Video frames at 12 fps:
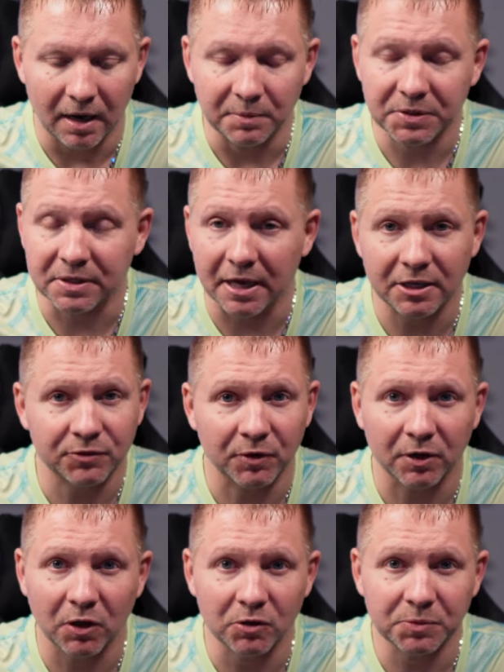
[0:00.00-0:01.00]
Stage for
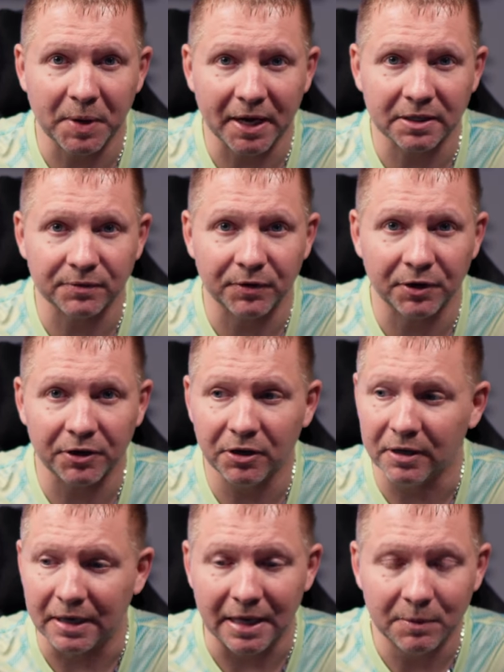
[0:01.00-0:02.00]
a closed back is very
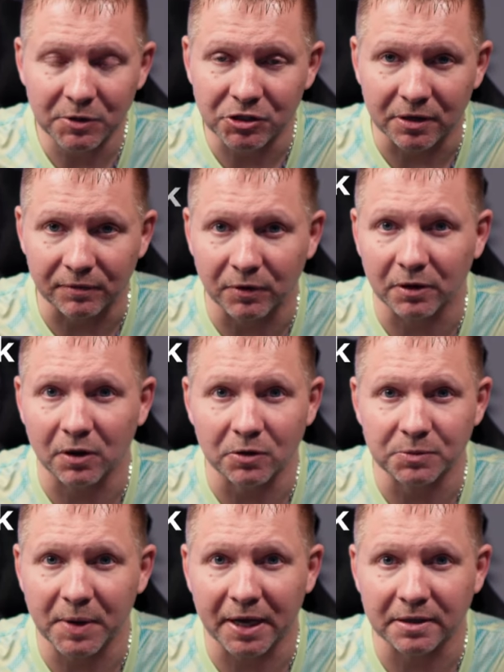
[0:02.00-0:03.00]
good. Imaging for a
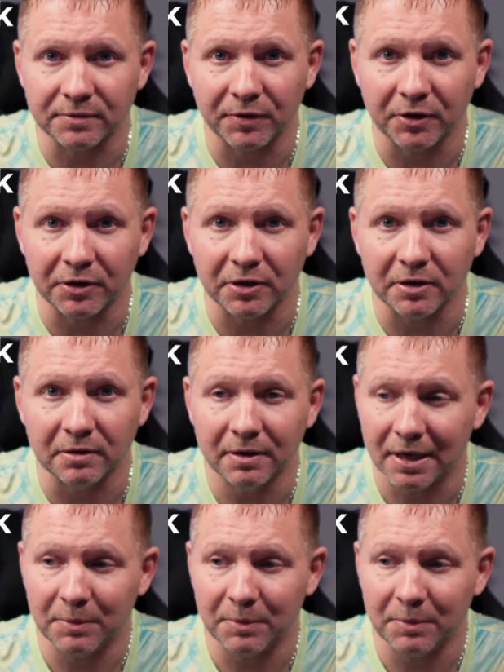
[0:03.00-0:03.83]
closed back is very good.